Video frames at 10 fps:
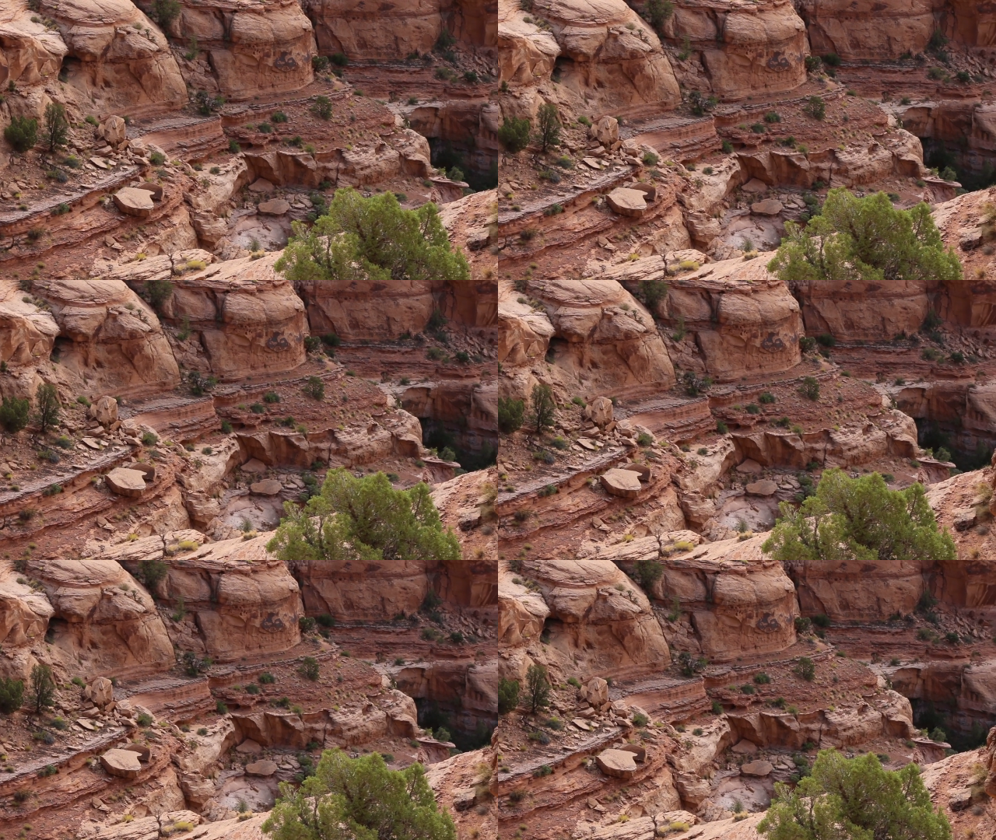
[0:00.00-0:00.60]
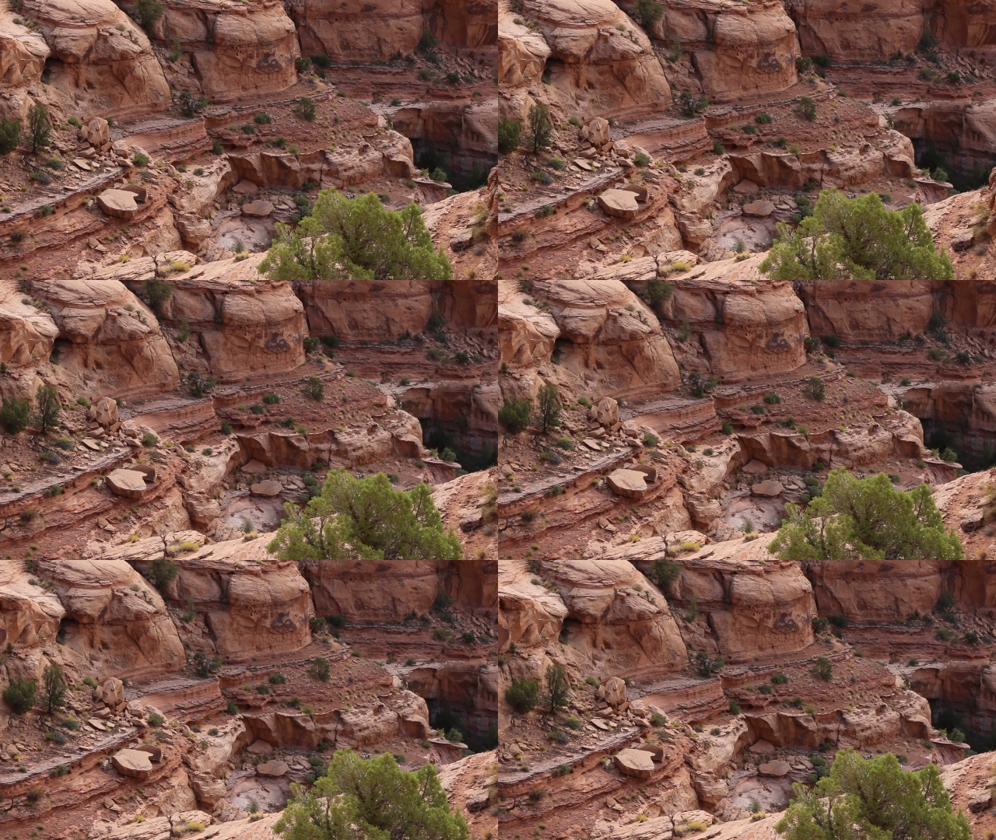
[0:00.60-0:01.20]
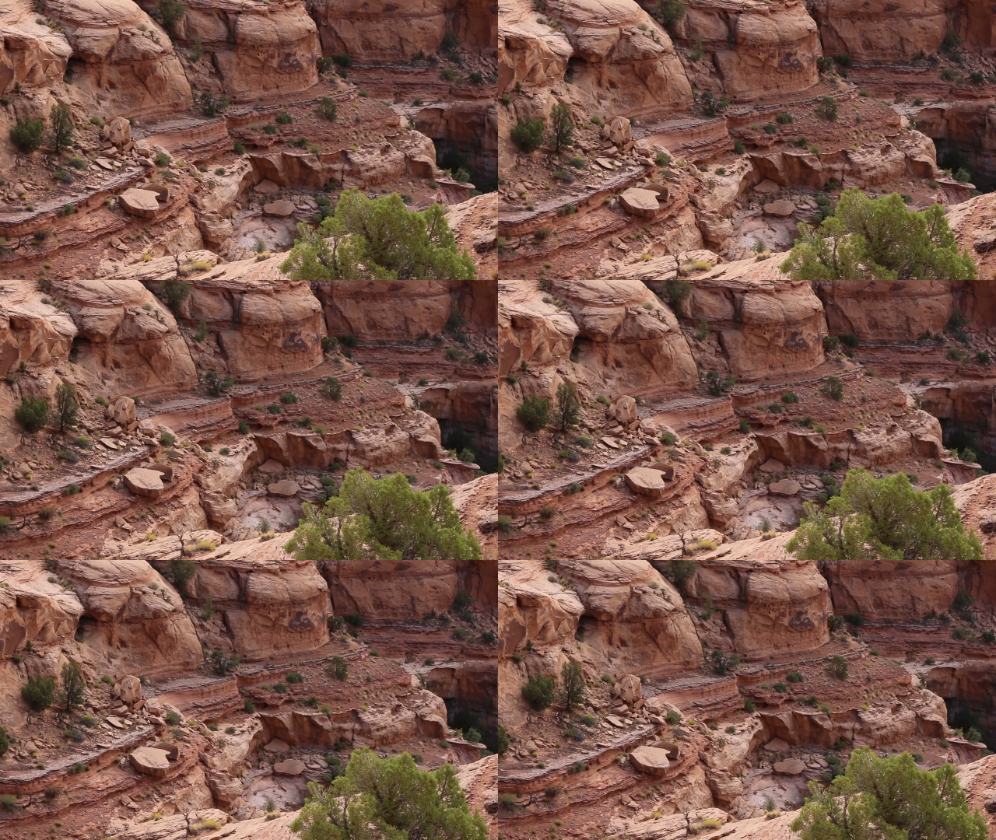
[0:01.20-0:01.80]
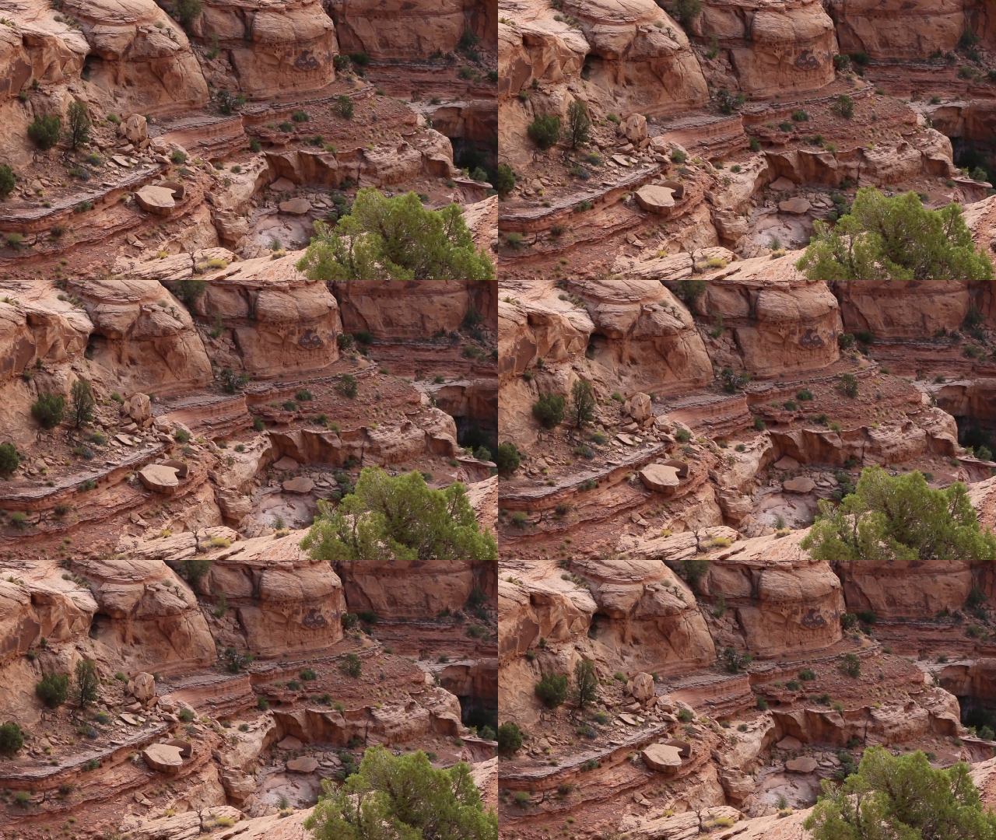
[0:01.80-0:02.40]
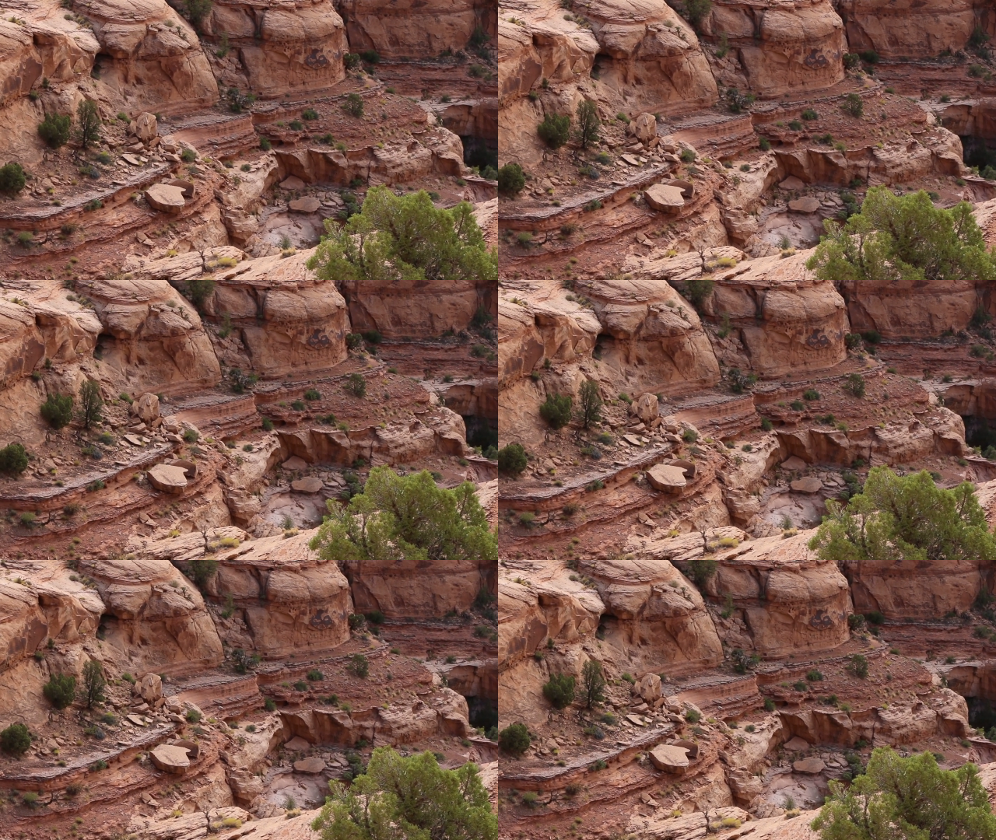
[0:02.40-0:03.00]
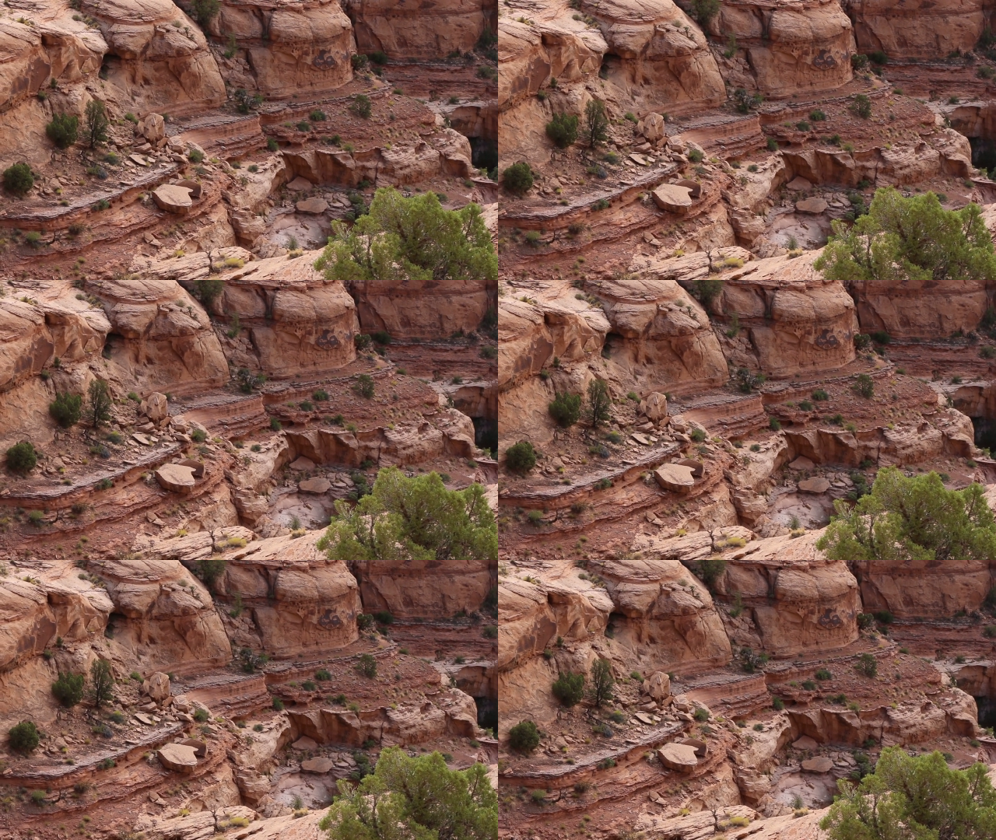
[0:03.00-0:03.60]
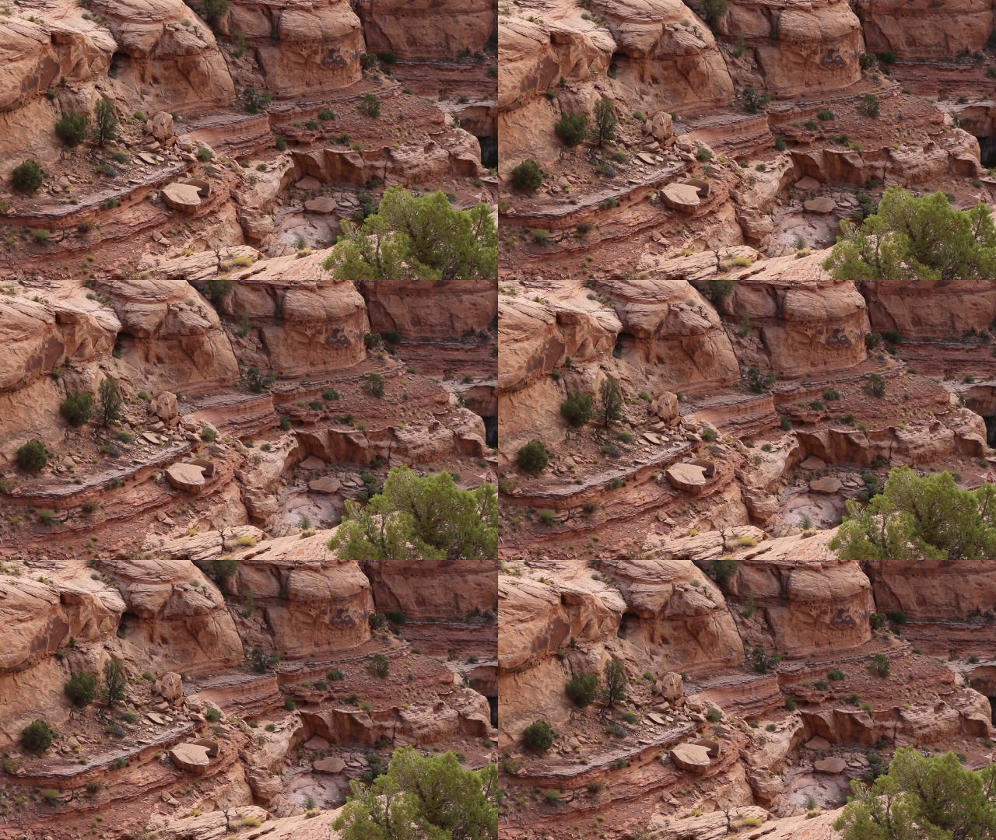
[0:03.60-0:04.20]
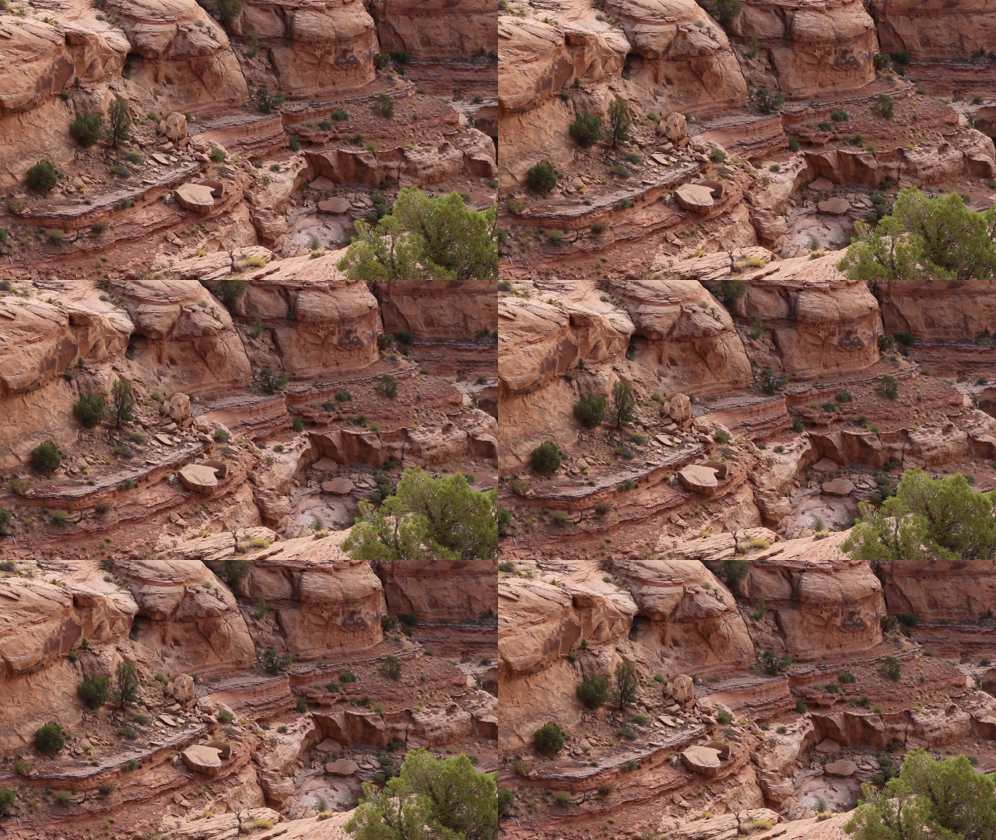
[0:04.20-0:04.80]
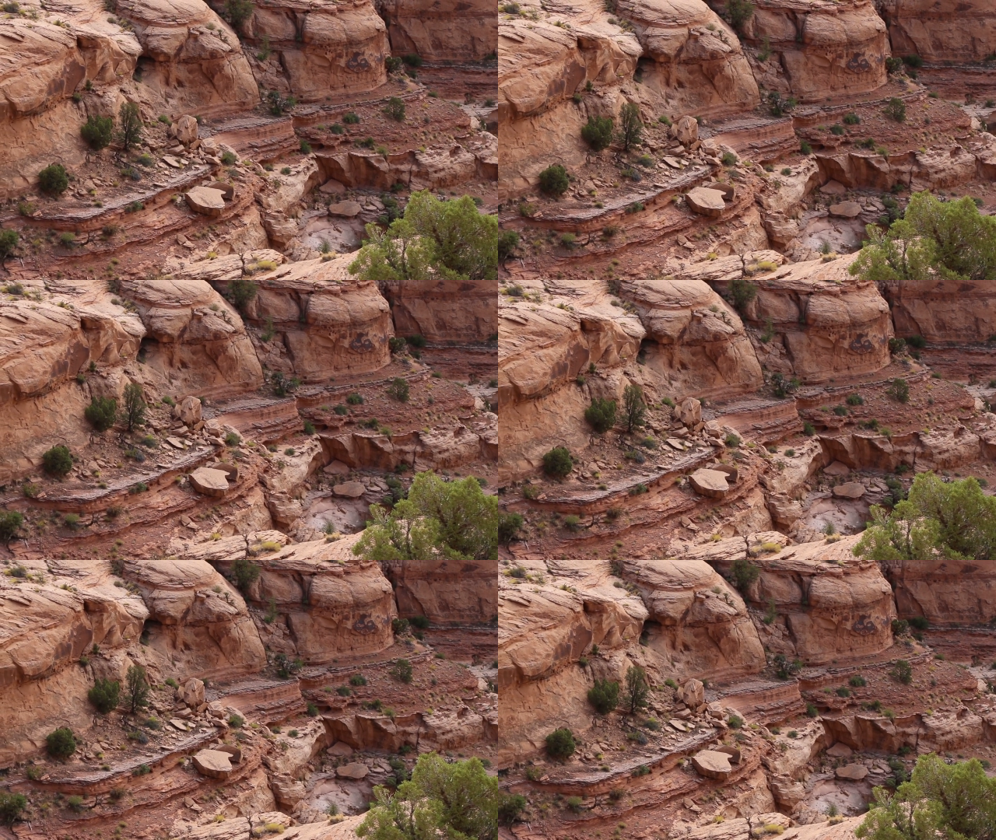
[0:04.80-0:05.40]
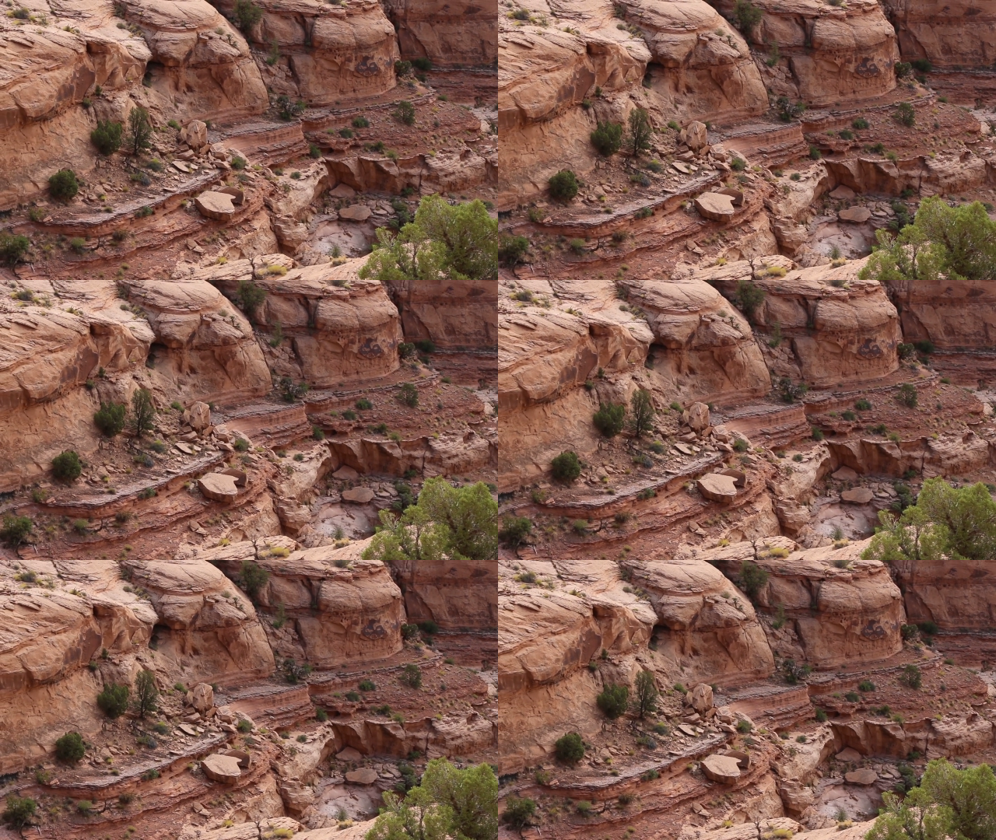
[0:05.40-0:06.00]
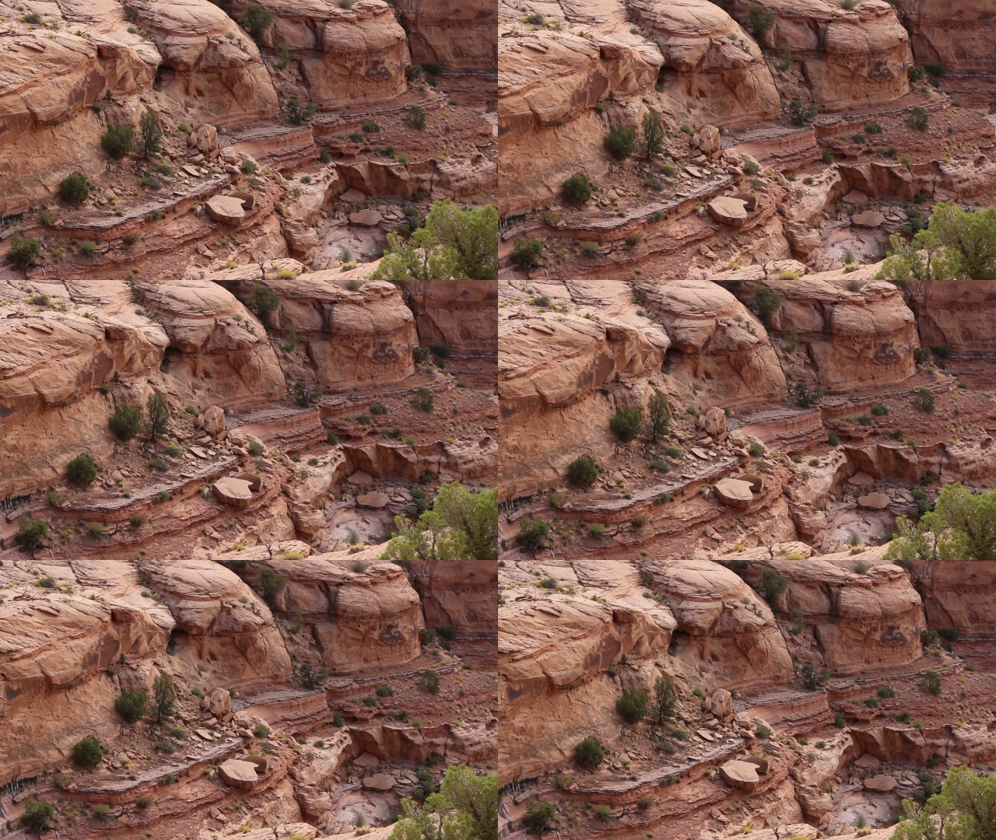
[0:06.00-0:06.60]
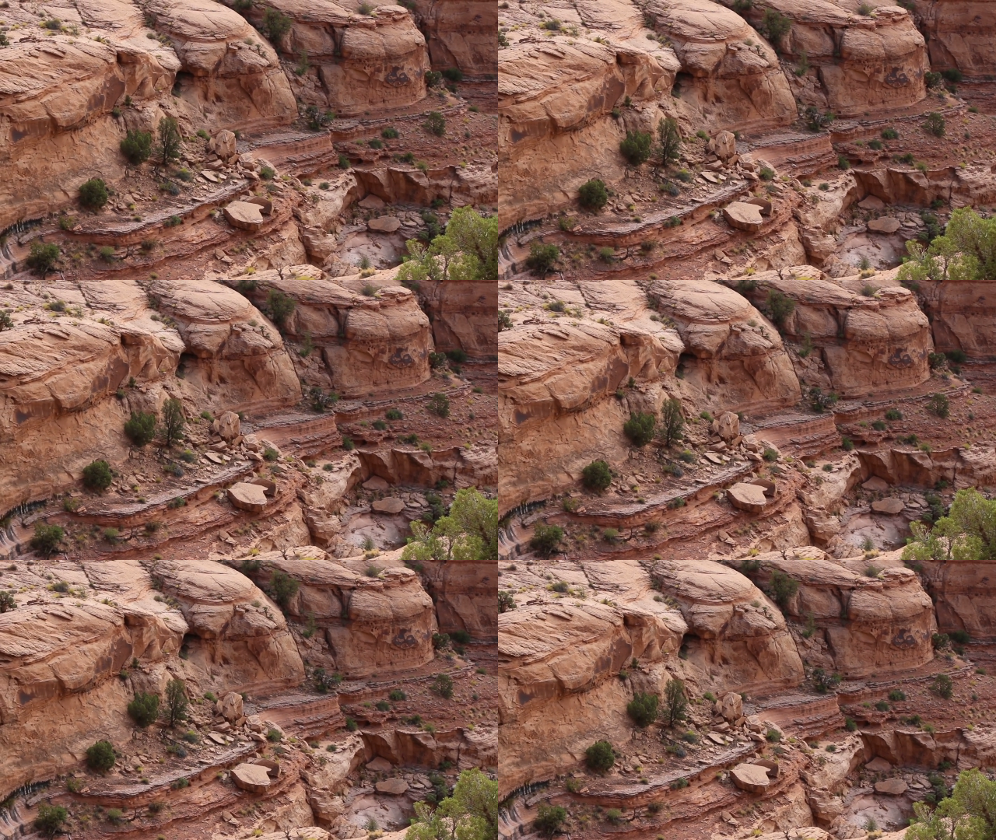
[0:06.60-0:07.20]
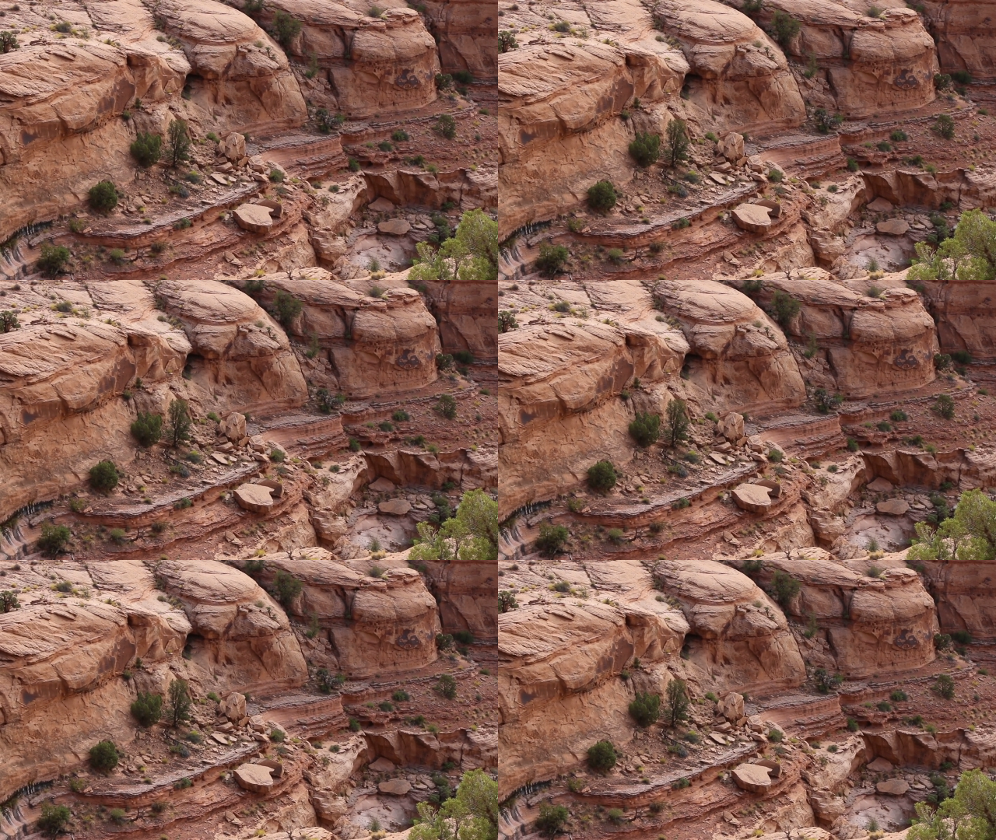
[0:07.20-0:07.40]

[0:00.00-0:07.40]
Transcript: [unreadable: no face in view]